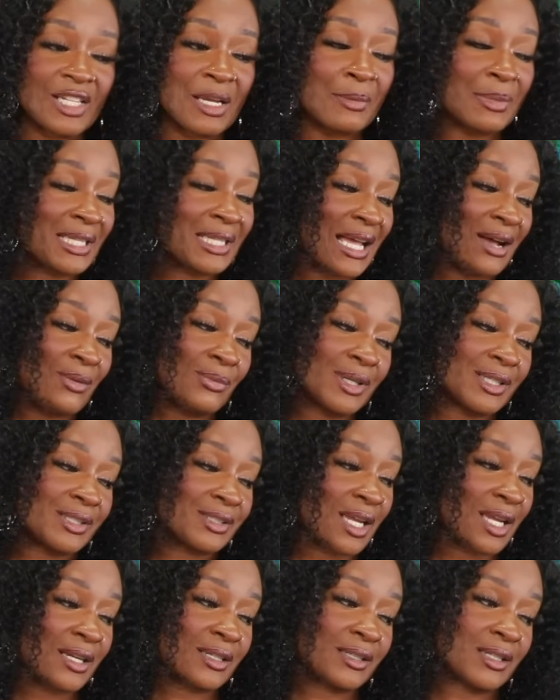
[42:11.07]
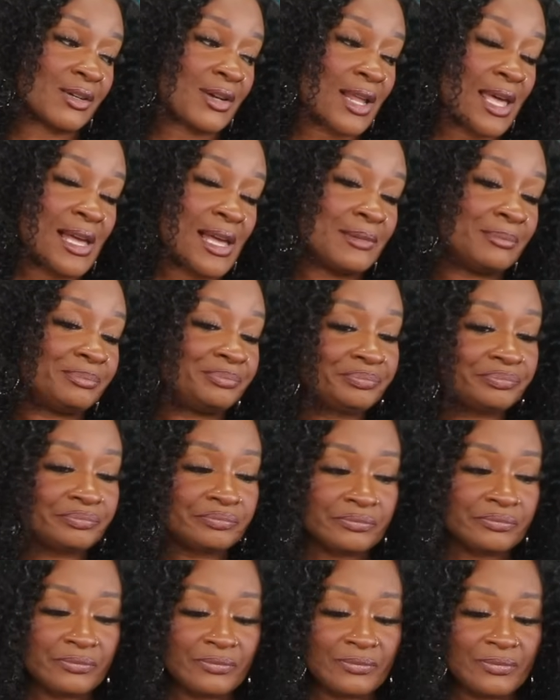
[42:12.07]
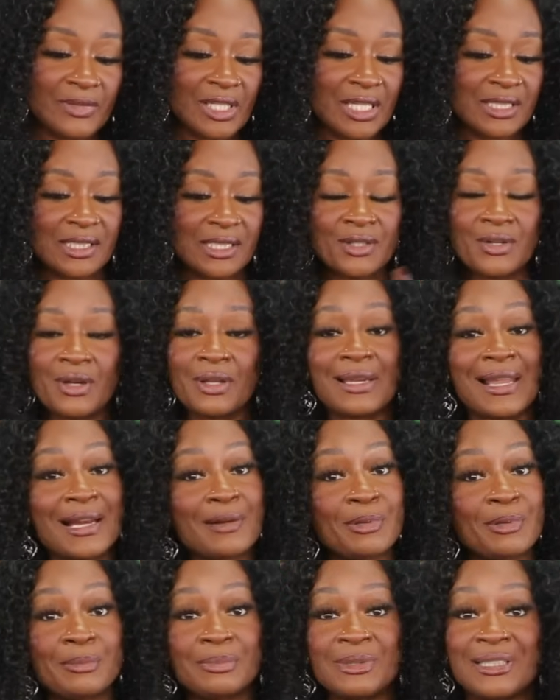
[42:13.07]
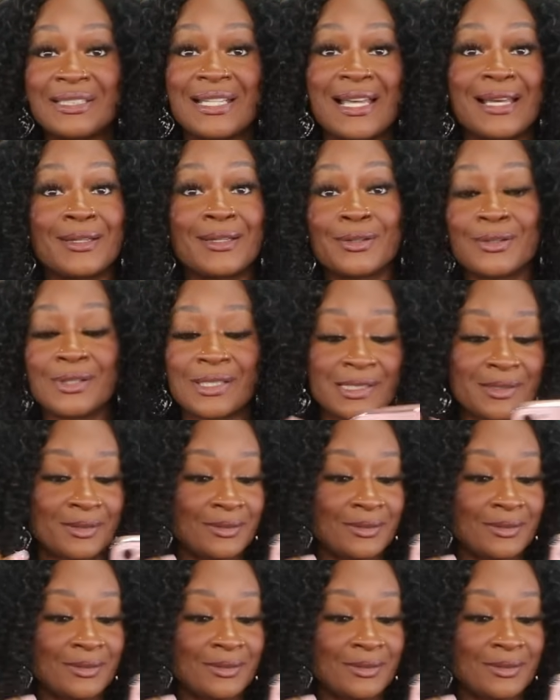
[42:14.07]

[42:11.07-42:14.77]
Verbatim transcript: but yeah, I wanted y'all to know that. Because I know a lot of people did not know this.